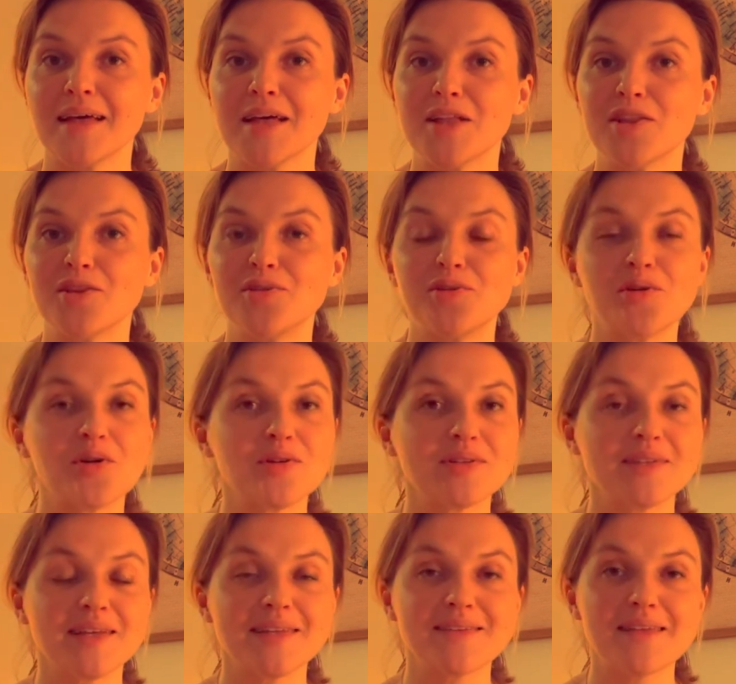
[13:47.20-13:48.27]
Do not
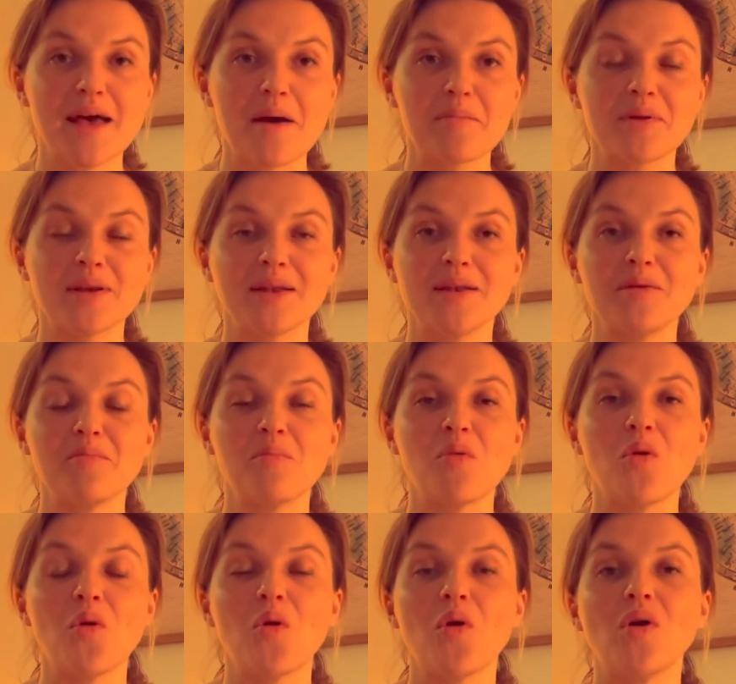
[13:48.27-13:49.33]
examine
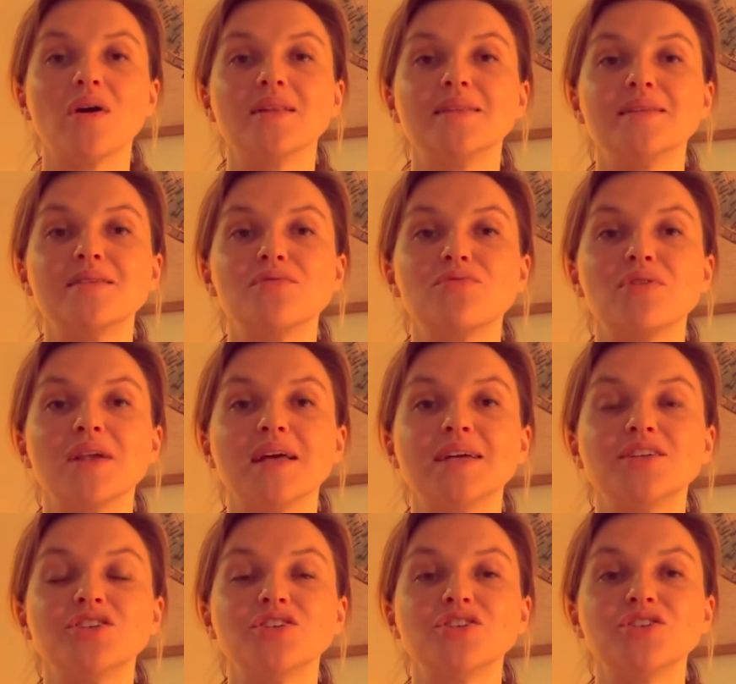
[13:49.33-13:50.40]
anymore this
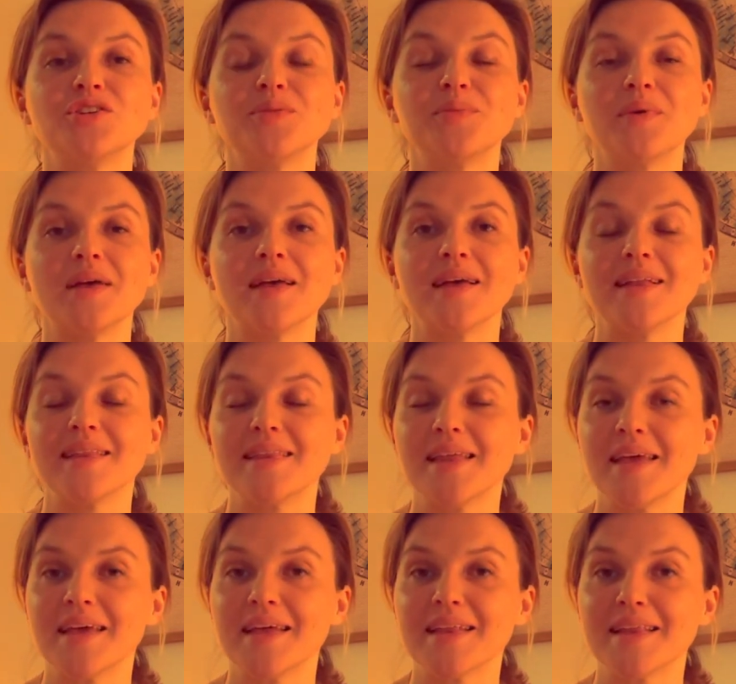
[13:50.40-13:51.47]
relationship.
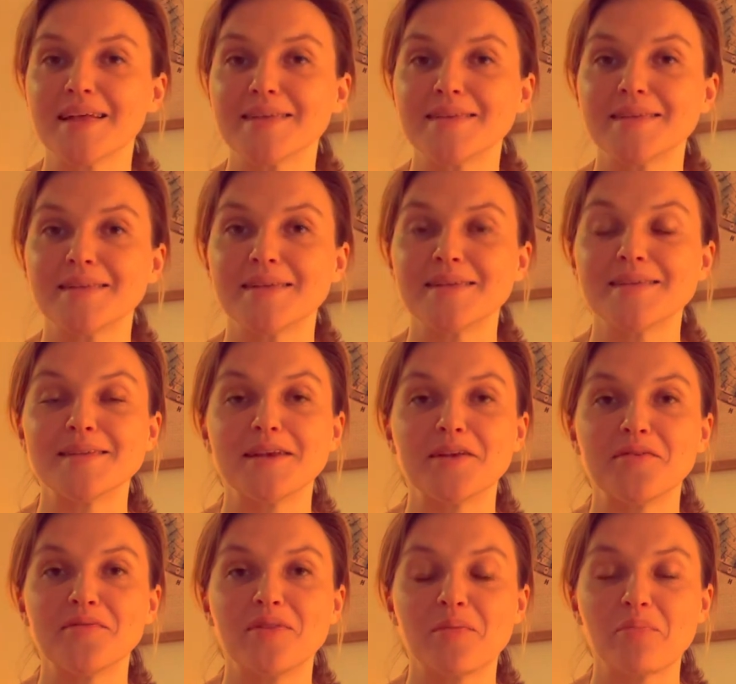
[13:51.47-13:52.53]
Take it as it is,
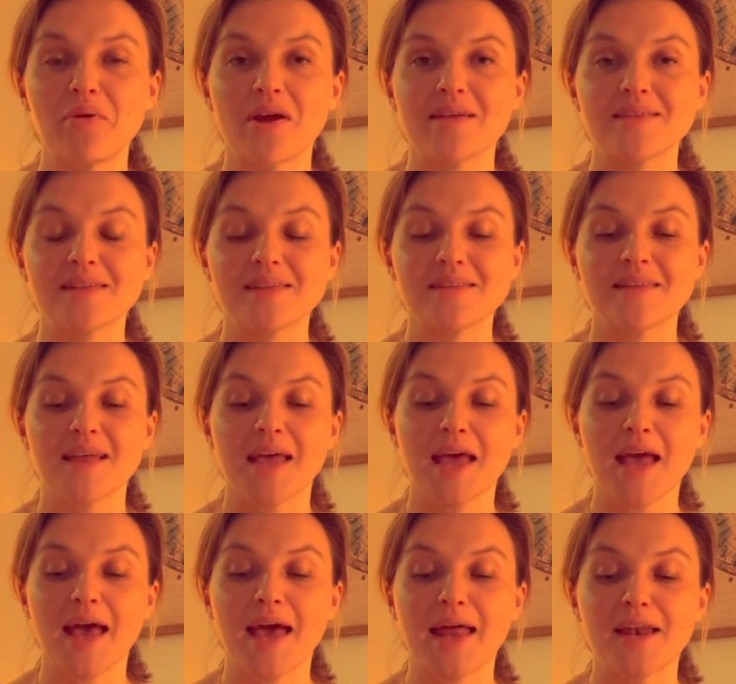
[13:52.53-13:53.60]
live the present,
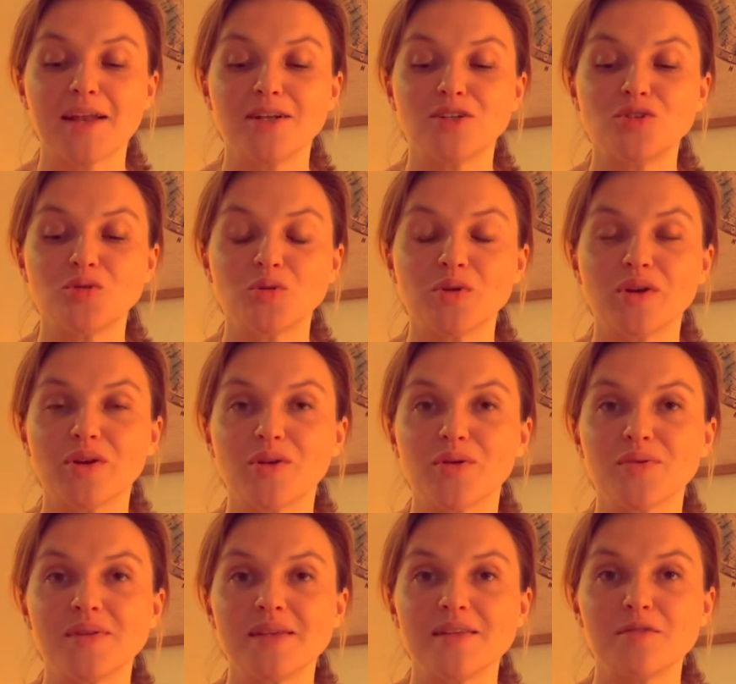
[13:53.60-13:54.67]
and enjoy, you
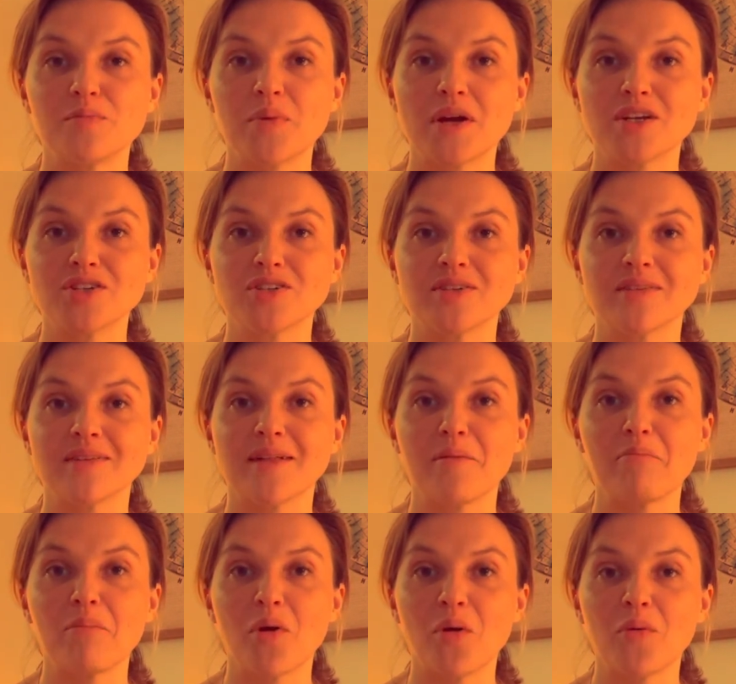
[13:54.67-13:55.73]
know, these special
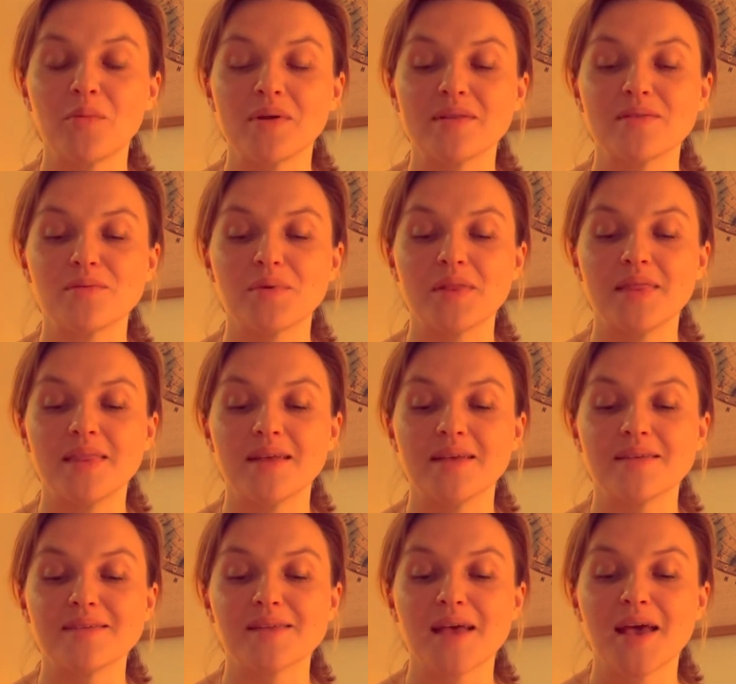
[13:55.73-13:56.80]
moments with
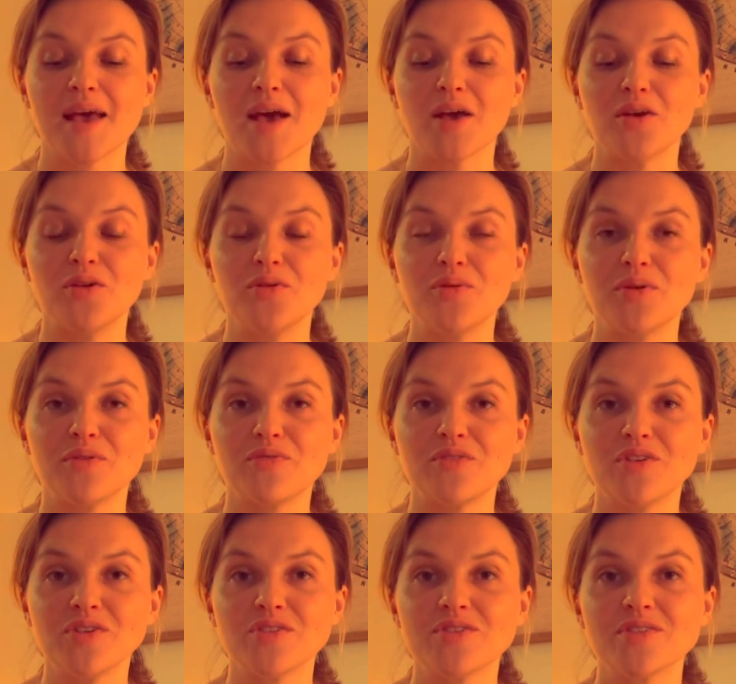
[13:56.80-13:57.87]
this
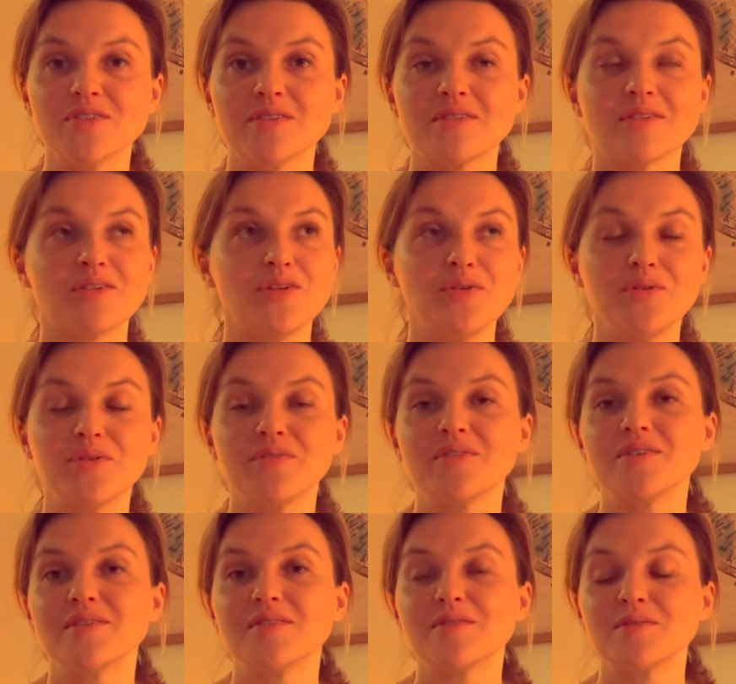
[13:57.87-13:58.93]
universe
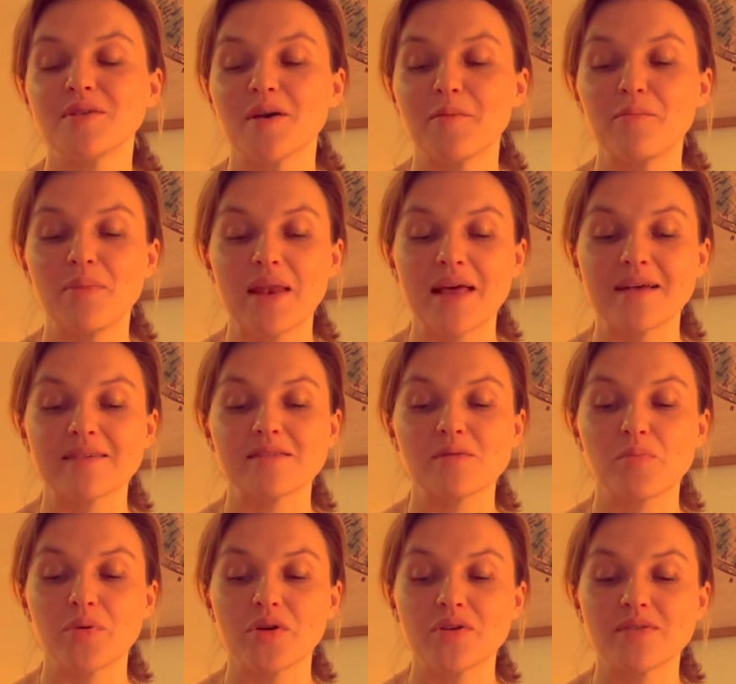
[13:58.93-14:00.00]
blessed
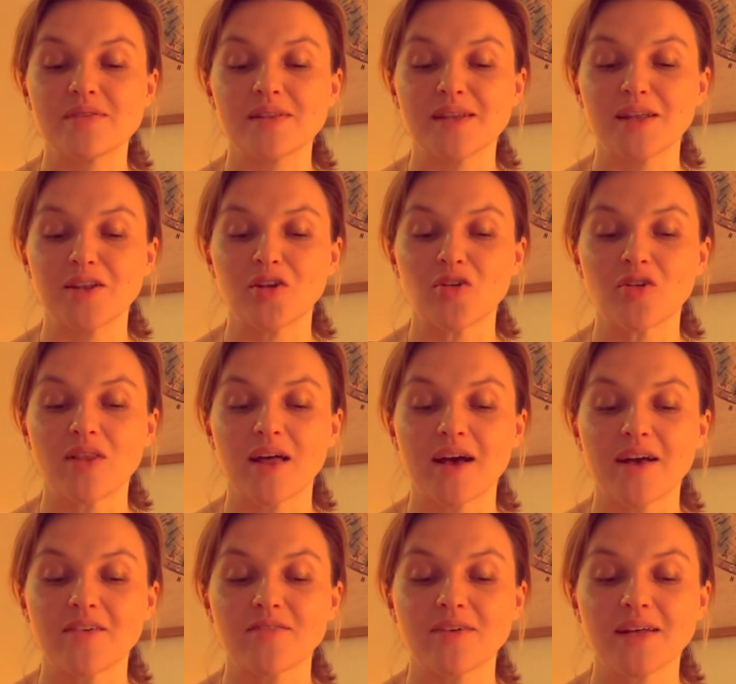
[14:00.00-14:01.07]
person in your life.